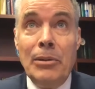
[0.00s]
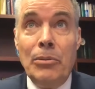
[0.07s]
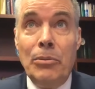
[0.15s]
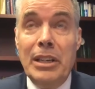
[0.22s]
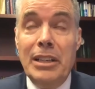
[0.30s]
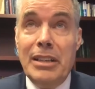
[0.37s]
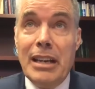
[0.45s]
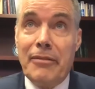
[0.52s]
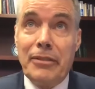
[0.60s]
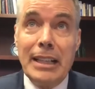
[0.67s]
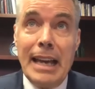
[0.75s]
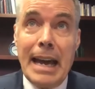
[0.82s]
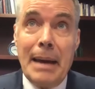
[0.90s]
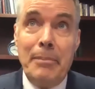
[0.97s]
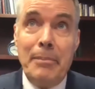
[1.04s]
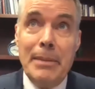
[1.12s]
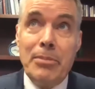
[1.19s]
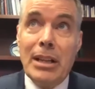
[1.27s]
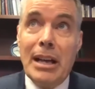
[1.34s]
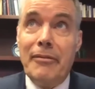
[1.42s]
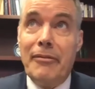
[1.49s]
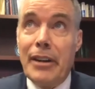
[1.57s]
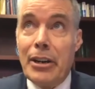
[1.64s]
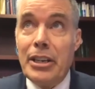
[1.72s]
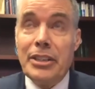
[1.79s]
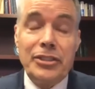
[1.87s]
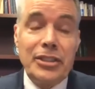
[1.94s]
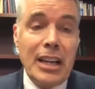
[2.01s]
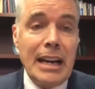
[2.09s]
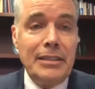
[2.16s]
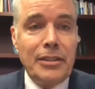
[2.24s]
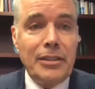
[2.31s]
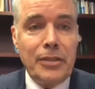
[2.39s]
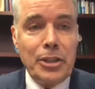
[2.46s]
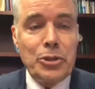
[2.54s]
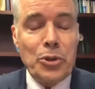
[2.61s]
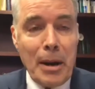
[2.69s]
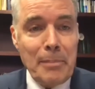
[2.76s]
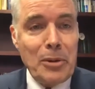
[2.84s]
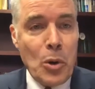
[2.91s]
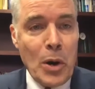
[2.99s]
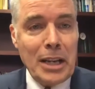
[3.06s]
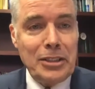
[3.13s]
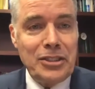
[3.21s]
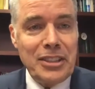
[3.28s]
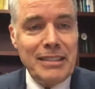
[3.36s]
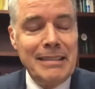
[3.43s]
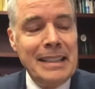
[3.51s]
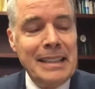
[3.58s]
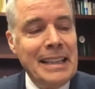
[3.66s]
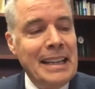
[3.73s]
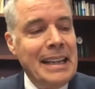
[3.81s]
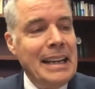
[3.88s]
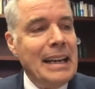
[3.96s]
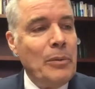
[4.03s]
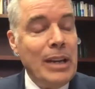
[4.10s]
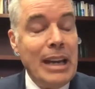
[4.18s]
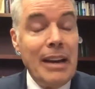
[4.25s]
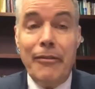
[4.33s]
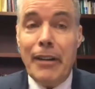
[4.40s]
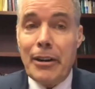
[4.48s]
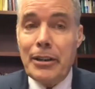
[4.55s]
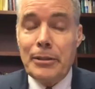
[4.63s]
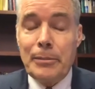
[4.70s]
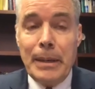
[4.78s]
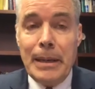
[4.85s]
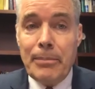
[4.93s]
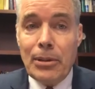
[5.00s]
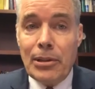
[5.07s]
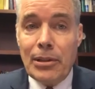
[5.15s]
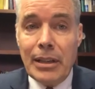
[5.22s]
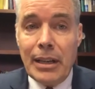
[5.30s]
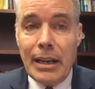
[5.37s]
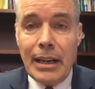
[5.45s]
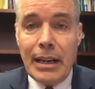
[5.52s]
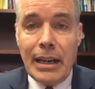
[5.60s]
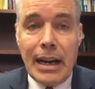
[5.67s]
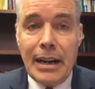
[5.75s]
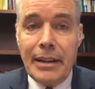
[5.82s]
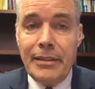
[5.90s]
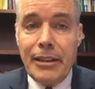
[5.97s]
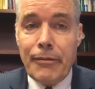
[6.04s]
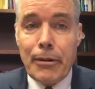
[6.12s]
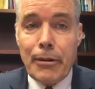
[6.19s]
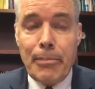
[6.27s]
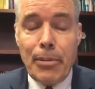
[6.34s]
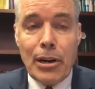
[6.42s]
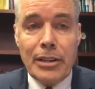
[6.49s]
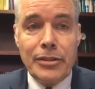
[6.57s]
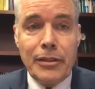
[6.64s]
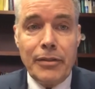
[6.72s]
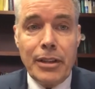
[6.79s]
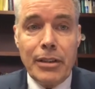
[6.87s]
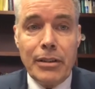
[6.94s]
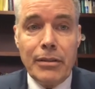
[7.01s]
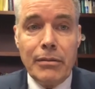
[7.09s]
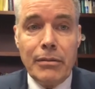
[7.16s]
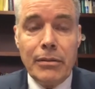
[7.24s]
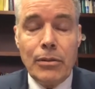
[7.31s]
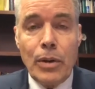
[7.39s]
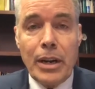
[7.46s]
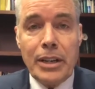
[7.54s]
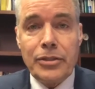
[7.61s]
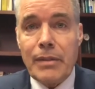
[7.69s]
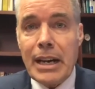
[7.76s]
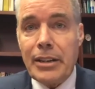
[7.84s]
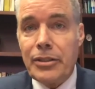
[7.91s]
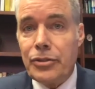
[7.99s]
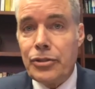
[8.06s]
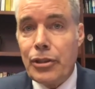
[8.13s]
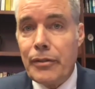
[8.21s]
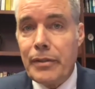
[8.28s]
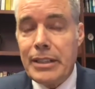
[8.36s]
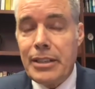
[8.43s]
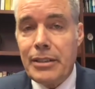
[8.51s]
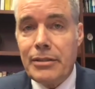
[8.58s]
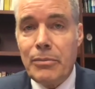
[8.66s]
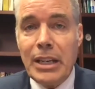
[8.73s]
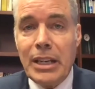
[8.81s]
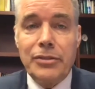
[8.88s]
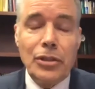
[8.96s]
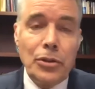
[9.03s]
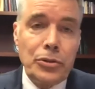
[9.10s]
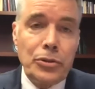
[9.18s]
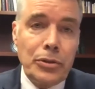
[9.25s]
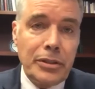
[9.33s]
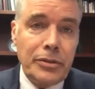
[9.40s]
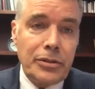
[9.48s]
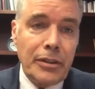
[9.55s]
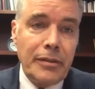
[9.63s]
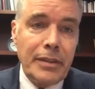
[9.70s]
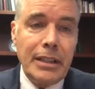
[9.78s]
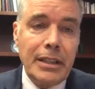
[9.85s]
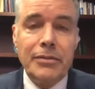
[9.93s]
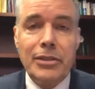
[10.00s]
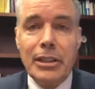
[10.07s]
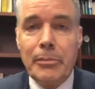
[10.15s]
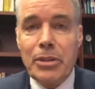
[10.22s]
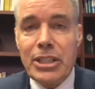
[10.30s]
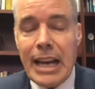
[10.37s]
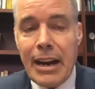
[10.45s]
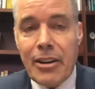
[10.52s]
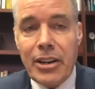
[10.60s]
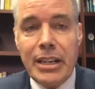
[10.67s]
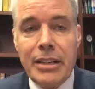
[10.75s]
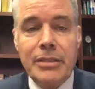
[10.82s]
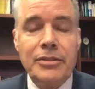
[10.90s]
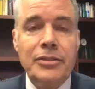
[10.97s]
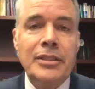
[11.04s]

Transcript: we definitely had people on various sides of the Trump question. We had various people uh, on different parts of the question around conservatism. We had social conservatives, libertarians,